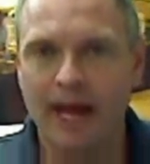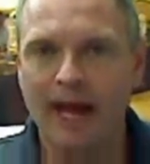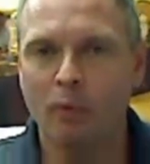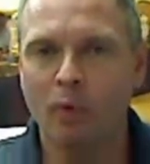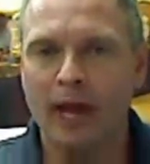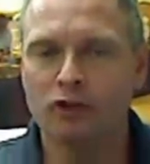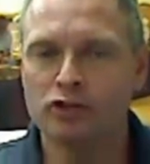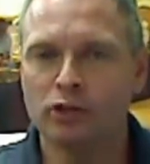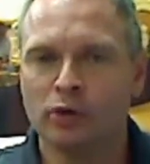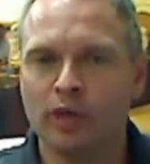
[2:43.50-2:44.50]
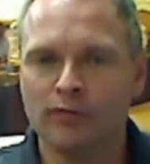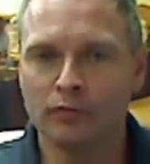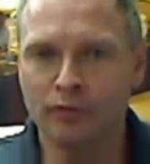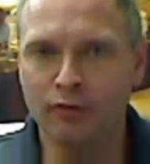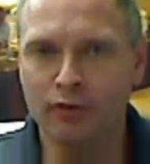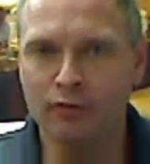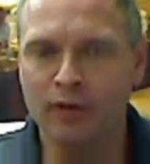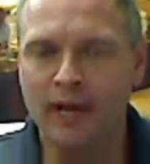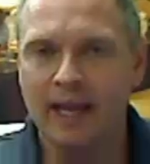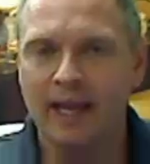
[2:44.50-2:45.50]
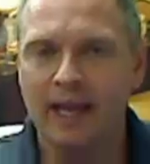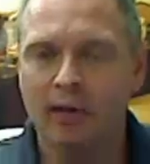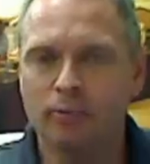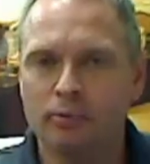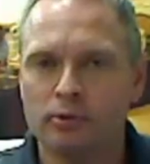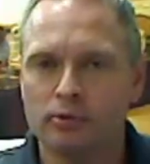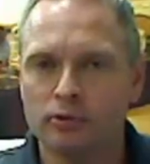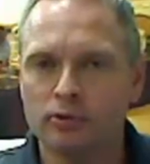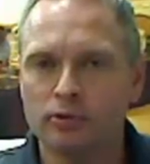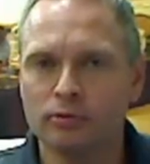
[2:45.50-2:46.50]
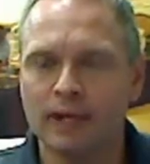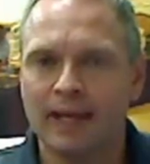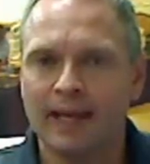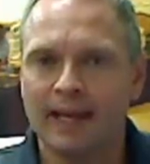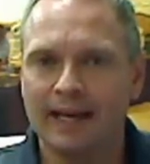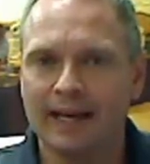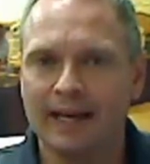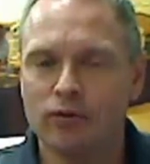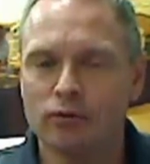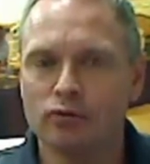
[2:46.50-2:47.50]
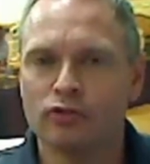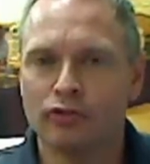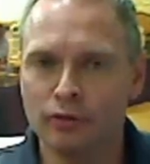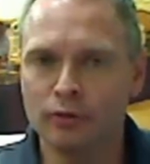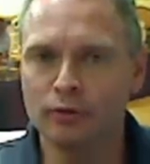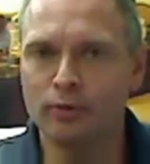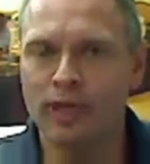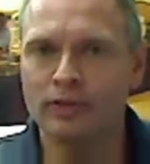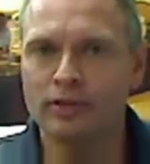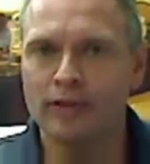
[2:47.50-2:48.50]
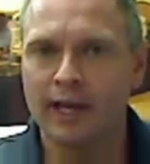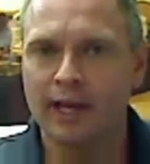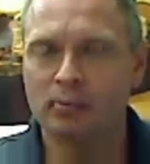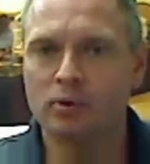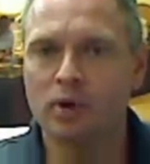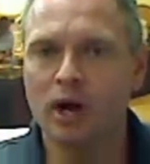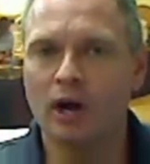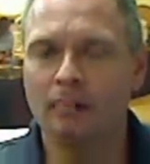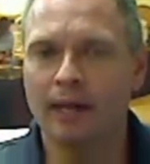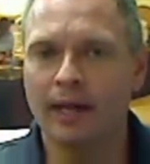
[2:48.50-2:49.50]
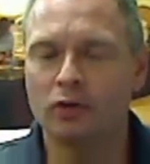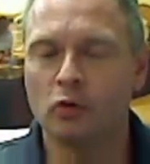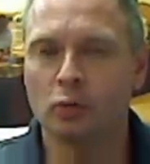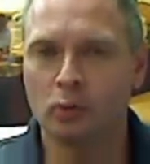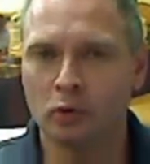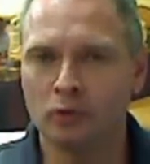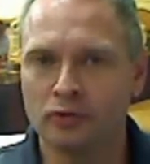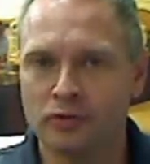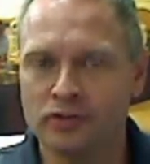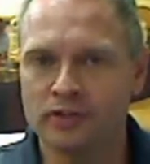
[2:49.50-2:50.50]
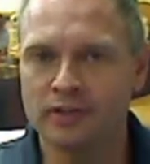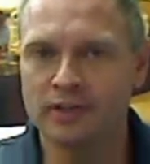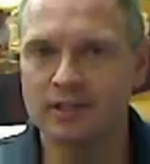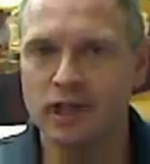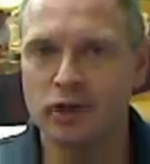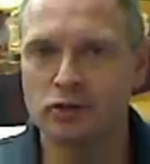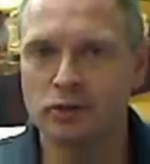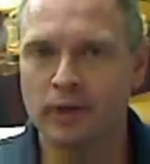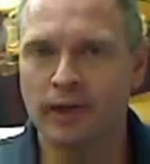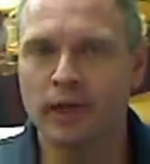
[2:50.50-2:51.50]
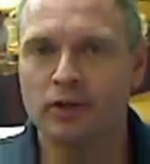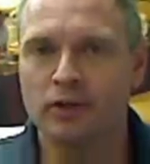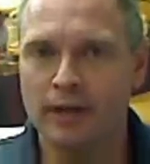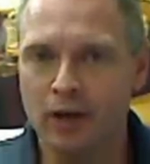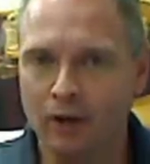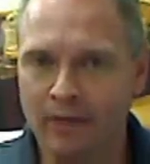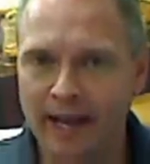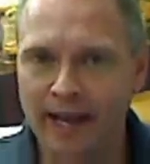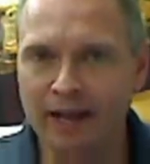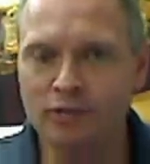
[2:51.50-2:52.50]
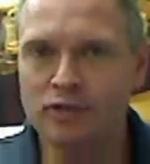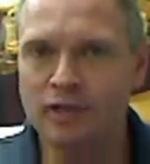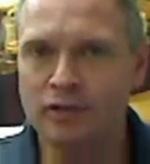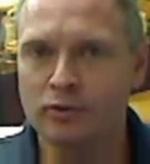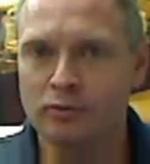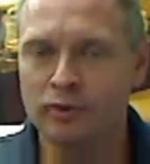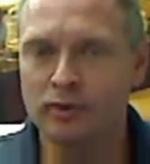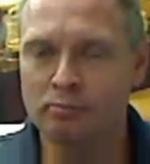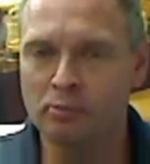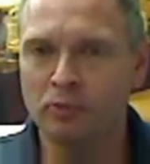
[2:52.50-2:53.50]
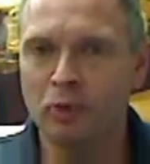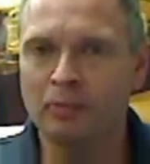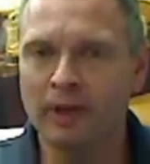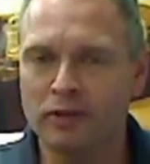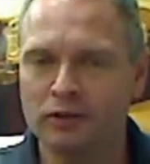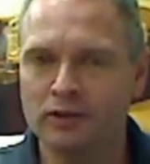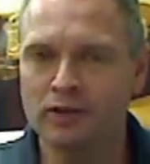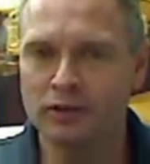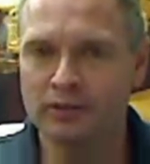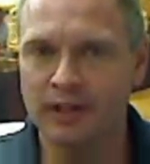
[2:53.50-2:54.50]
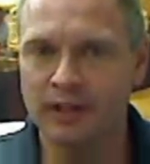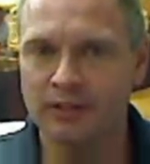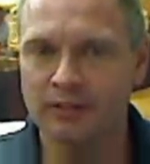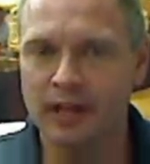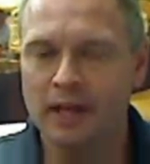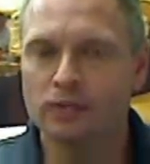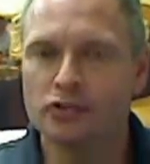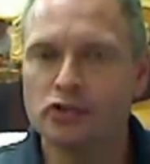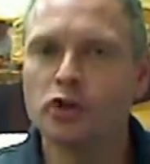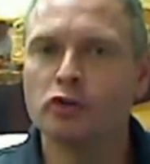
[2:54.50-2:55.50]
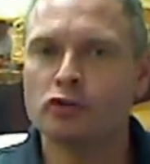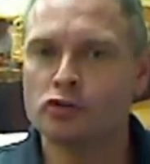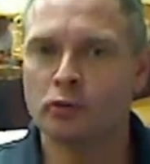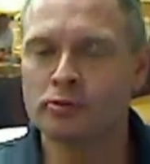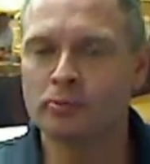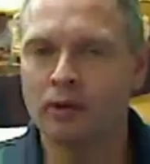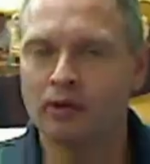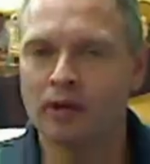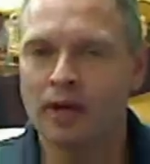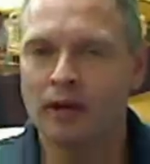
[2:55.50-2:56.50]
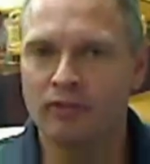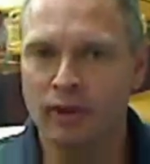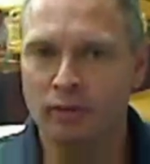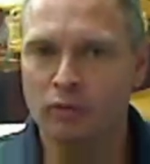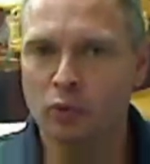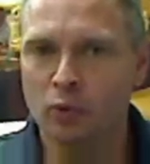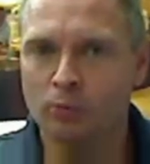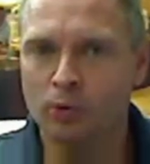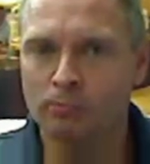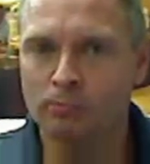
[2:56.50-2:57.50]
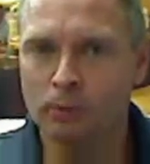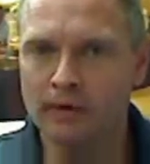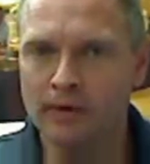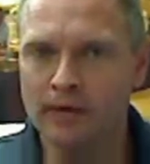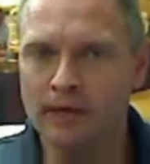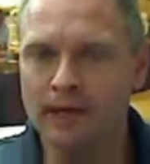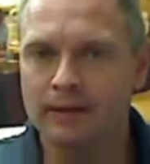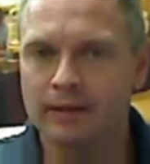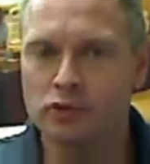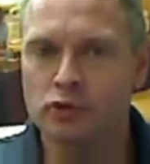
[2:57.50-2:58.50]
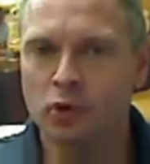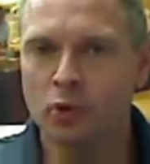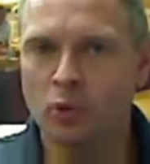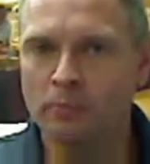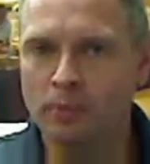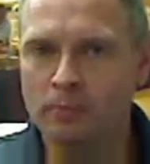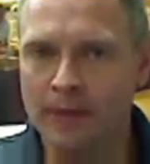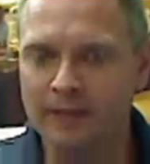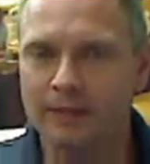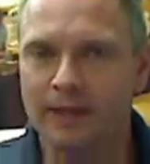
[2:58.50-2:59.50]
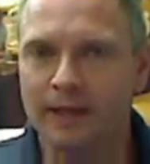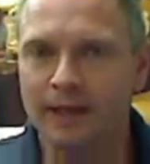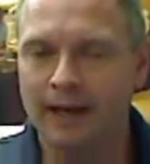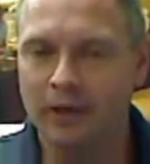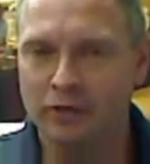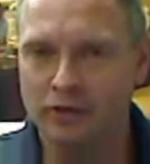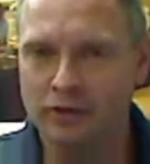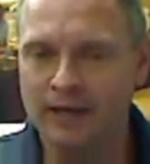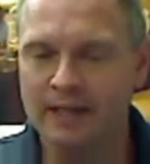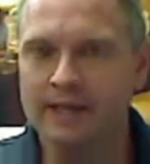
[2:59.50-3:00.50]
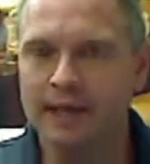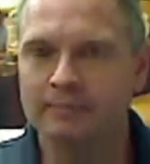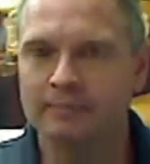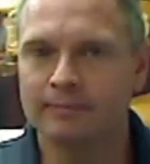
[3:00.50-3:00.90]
I will actually look even further and help you tune and use food to help you combat hormonal deficiencies so that you get all that energy and you feel and perform like you did years ago. This is Dr. George Moricz, founder of the Hormonal Blueprint. This is your Hormone Minute, and I'll see you next time.